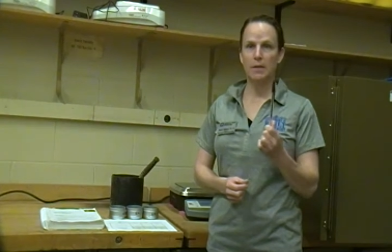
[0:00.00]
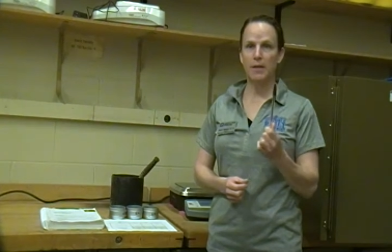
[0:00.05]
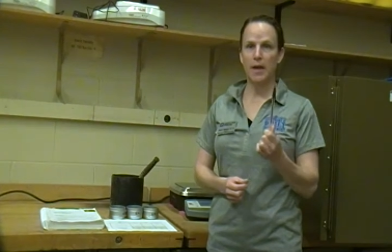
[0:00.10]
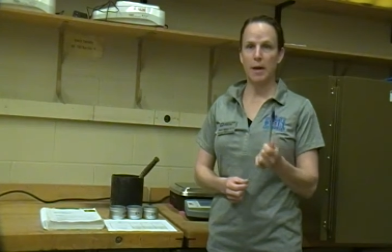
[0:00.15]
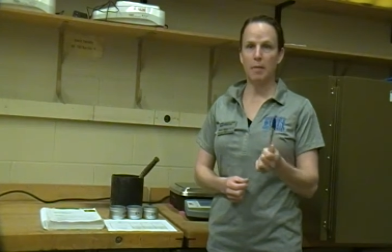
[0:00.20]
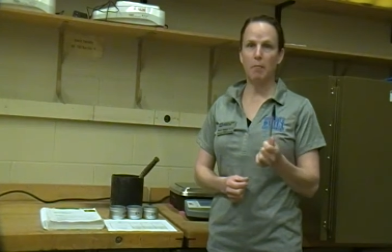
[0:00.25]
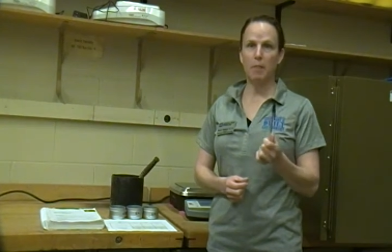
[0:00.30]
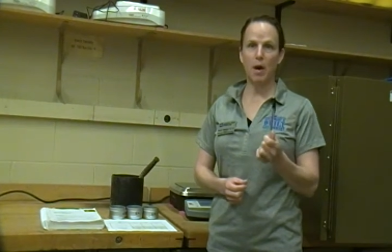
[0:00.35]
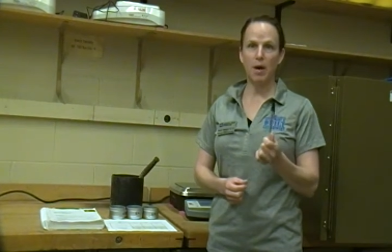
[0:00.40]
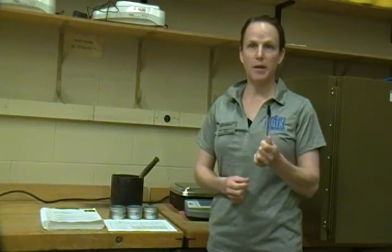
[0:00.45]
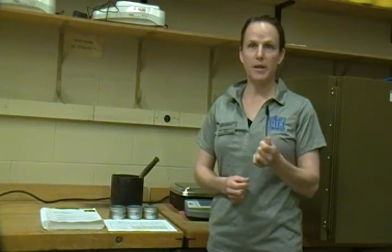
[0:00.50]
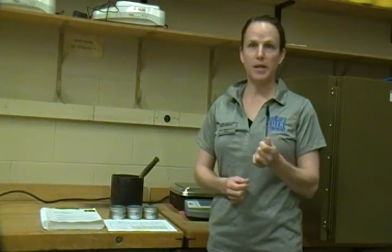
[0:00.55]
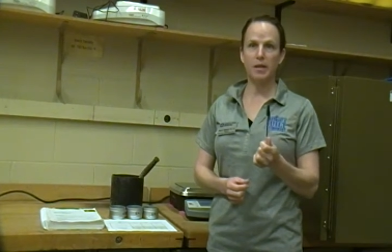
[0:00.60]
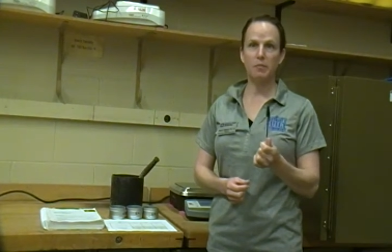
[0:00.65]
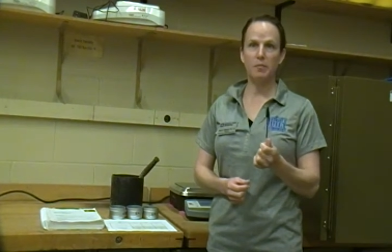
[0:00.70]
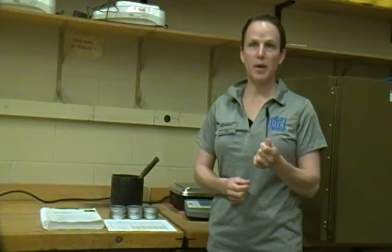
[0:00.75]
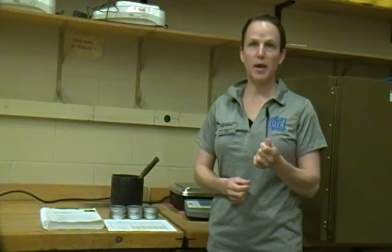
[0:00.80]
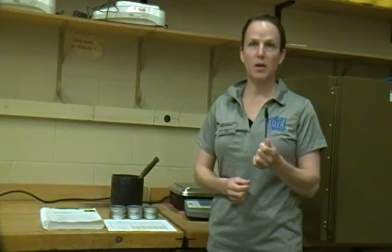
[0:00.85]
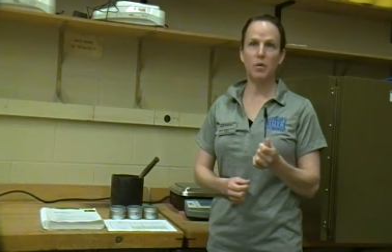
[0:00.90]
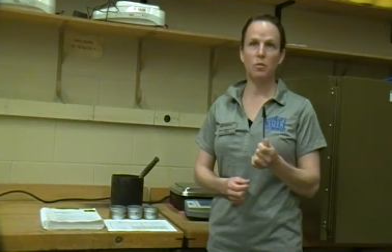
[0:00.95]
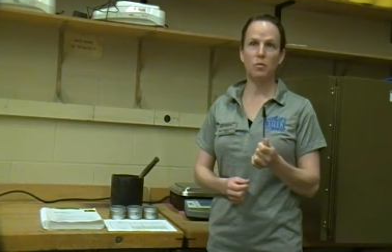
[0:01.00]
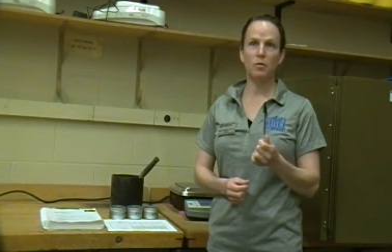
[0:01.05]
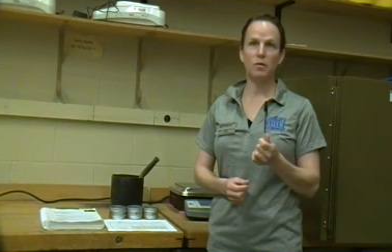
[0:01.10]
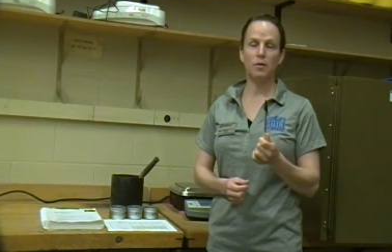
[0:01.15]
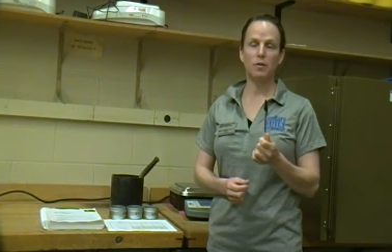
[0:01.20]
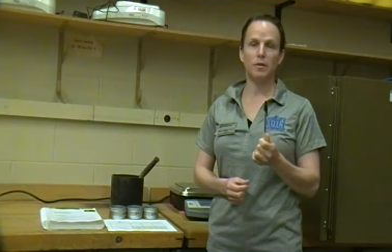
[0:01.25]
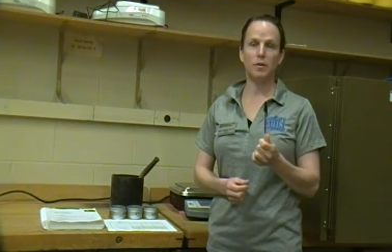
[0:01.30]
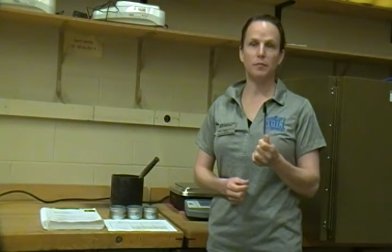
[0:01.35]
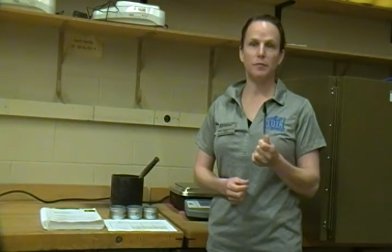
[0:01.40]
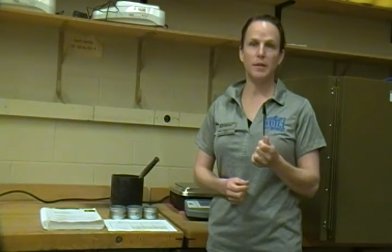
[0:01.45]
That marking pen
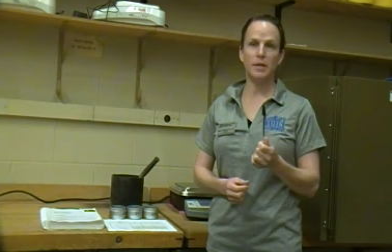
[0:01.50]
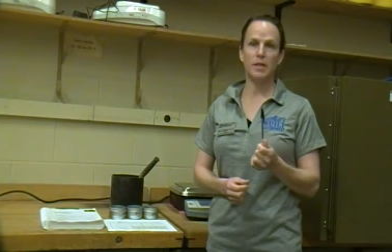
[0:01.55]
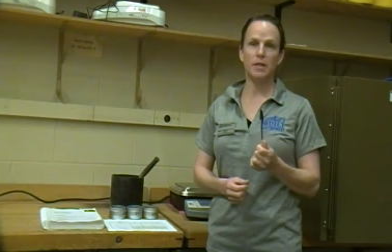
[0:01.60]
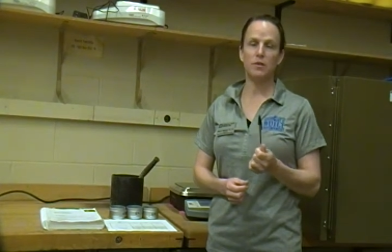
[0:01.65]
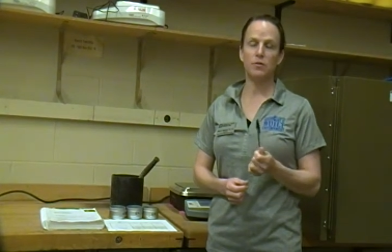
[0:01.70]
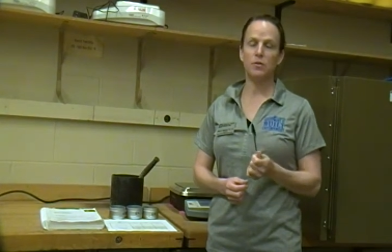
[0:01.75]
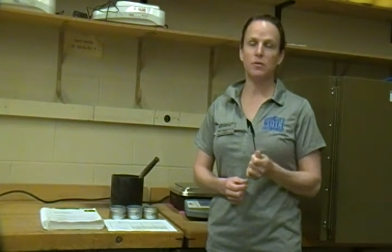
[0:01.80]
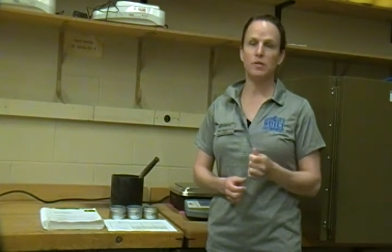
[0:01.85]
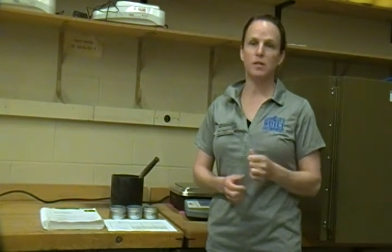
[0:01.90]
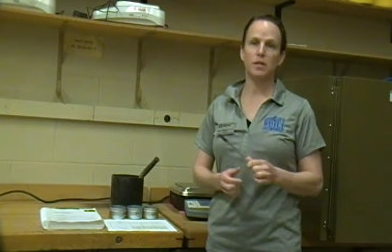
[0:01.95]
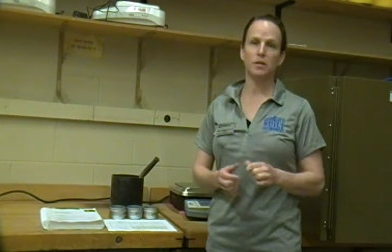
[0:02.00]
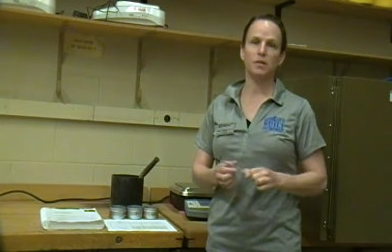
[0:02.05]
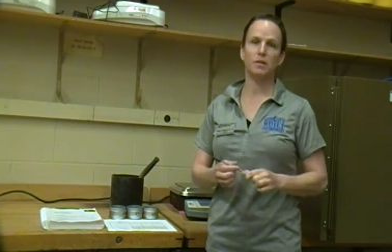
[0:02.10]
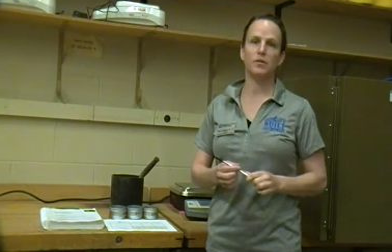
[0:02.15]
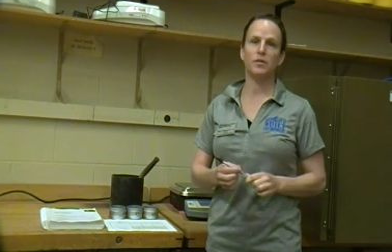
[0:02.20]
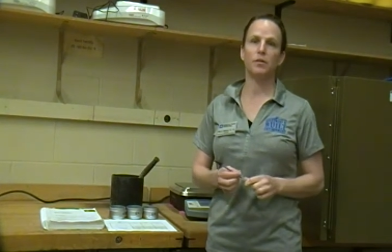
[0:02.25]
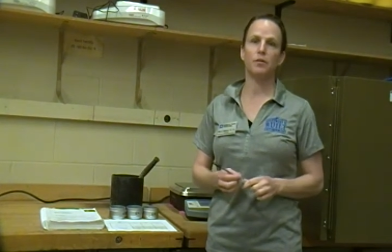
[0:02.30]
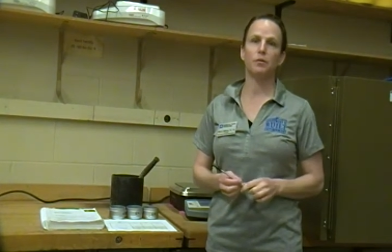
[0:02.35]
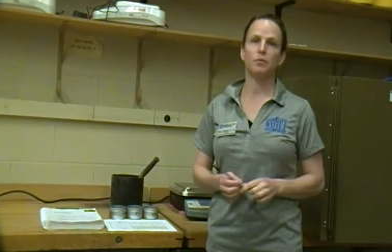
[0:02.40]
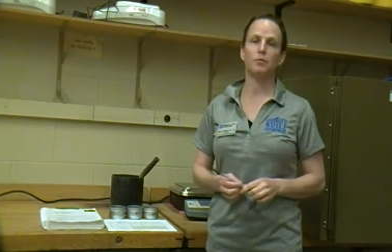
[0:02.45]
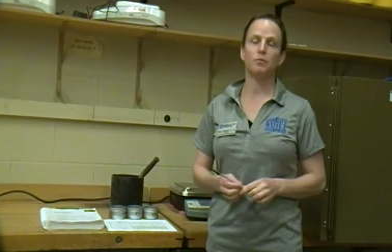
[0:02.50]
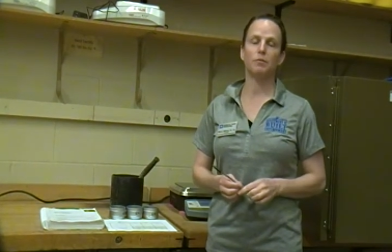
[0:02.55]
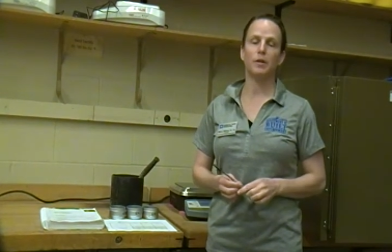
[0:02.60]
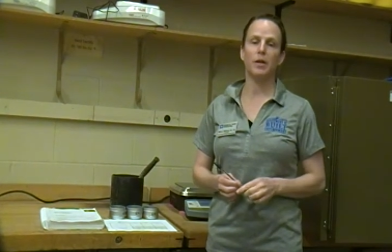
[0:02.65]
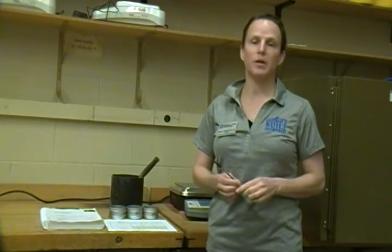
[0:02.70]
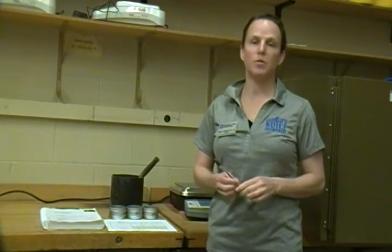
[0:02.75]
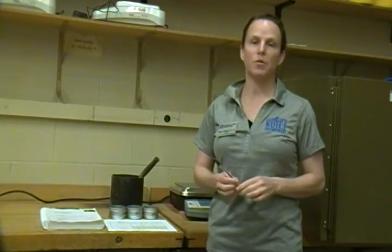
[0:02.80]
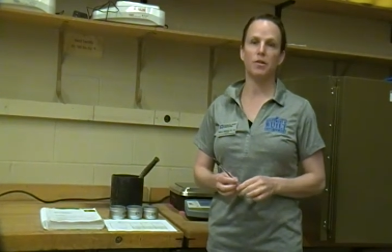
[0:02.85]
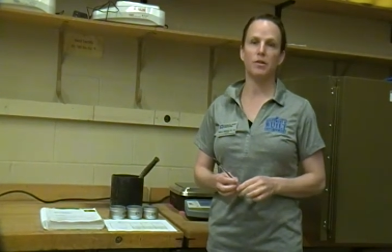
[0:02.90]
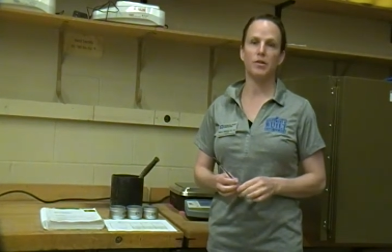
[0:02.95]
will be used to
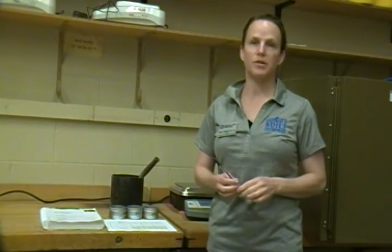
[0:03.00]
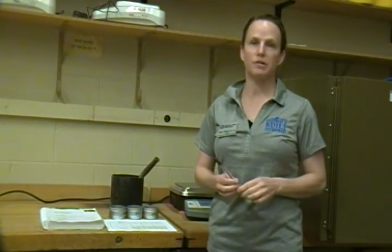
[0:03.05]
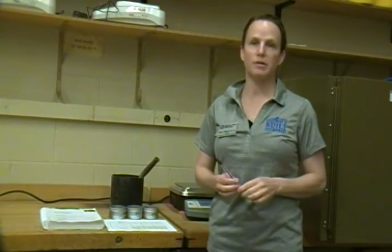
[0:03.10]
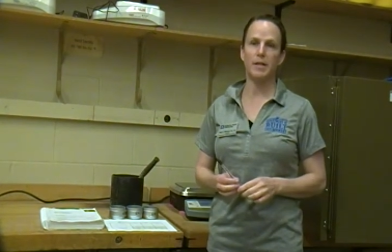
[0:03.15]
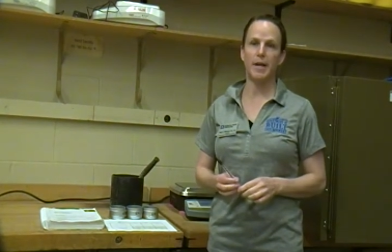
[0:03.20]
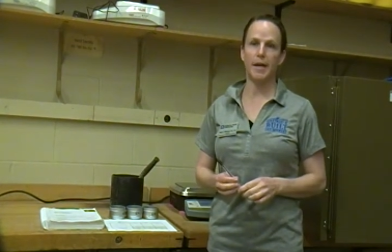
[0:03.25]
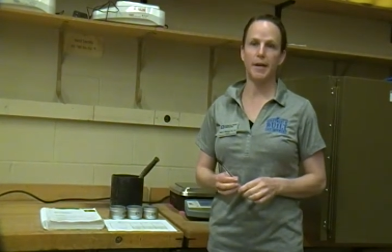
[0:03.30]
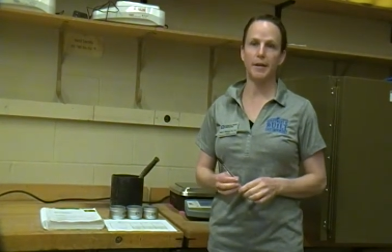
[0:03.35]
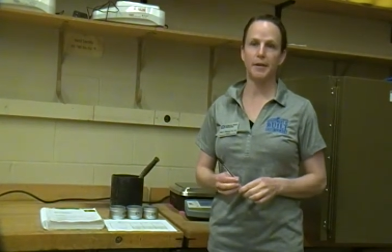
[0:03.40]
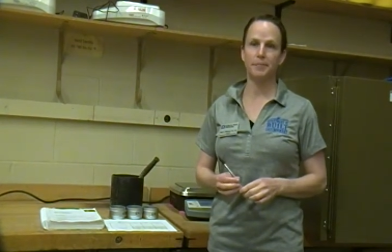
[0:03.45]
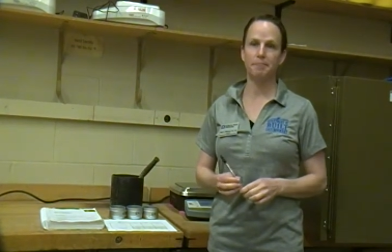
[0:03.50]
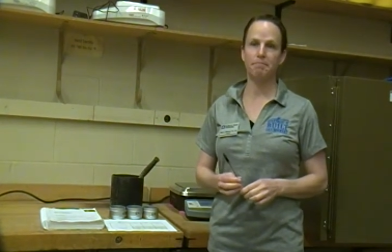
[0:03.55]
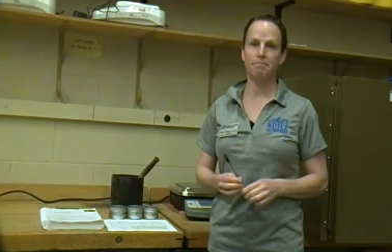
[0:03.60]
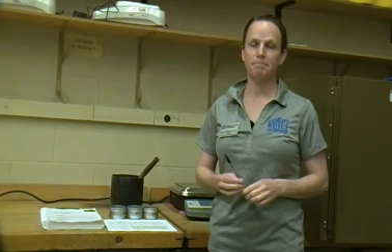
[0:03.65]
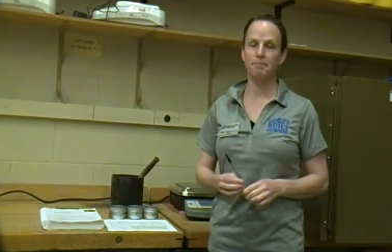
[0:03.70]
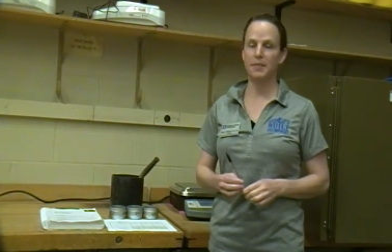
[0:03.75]
record your data,